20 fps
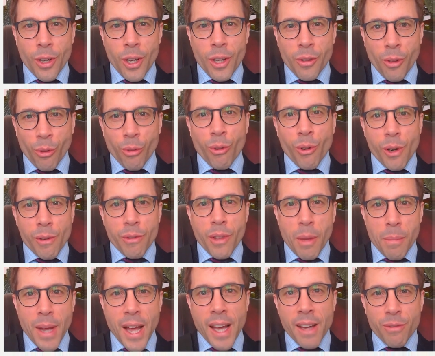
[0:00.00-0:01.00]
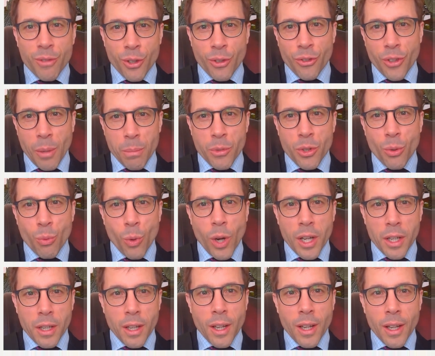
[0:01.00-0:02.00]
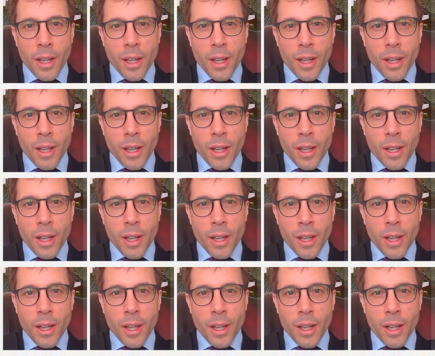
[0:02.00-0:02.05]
The three of them have to sum to one.